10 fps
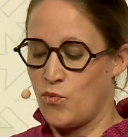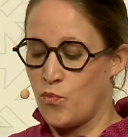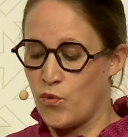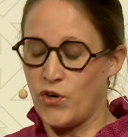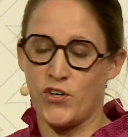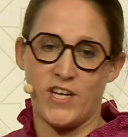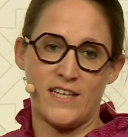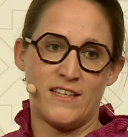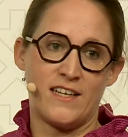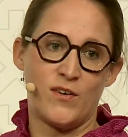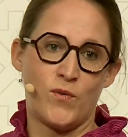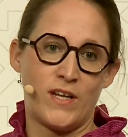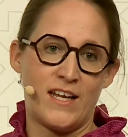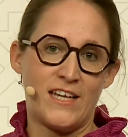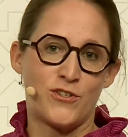work. And
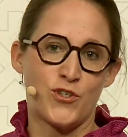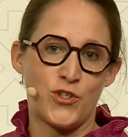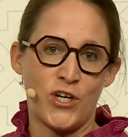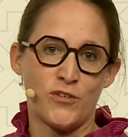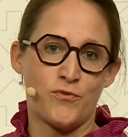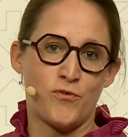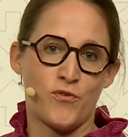well, at the start of